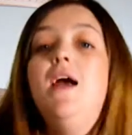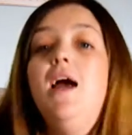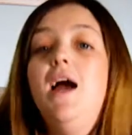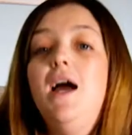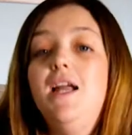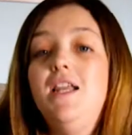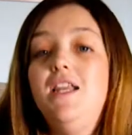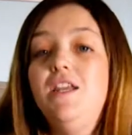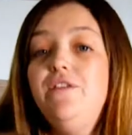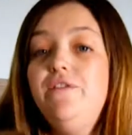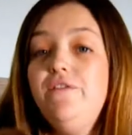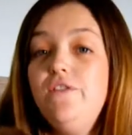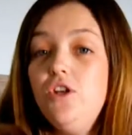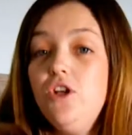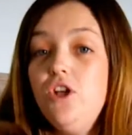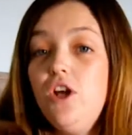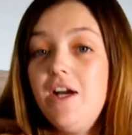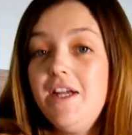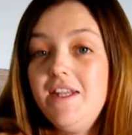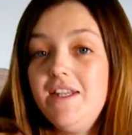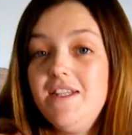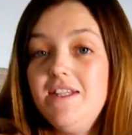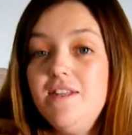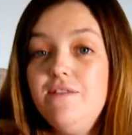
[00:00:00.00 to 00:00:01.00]
And if you
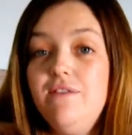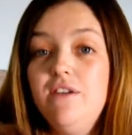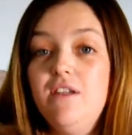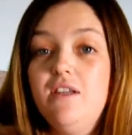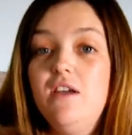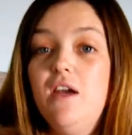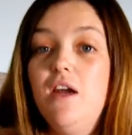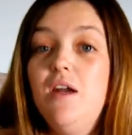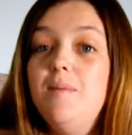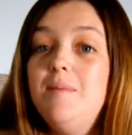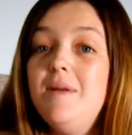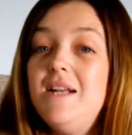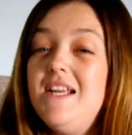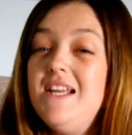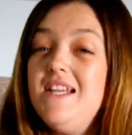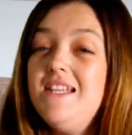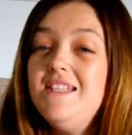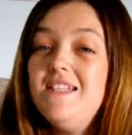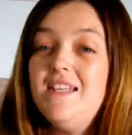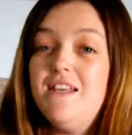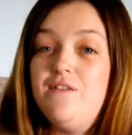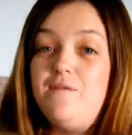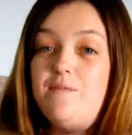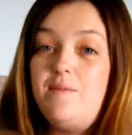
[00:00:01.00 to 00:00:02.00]
like this video,
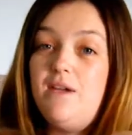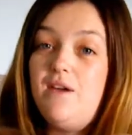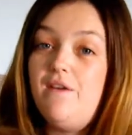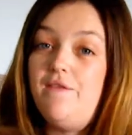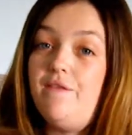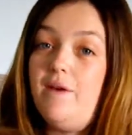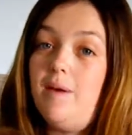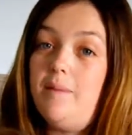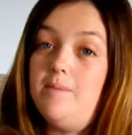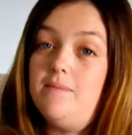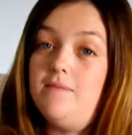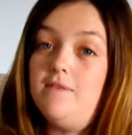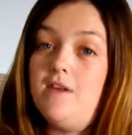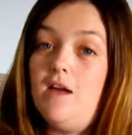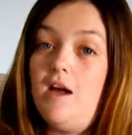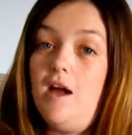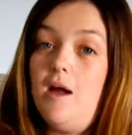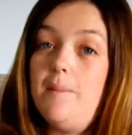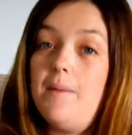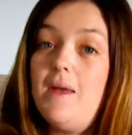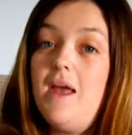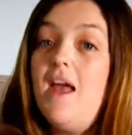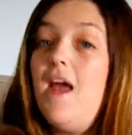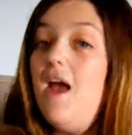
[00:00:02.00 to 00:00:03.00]
please give me a thumbs
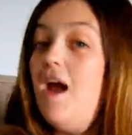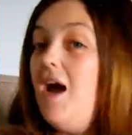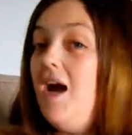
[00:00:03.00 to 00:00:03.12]
up.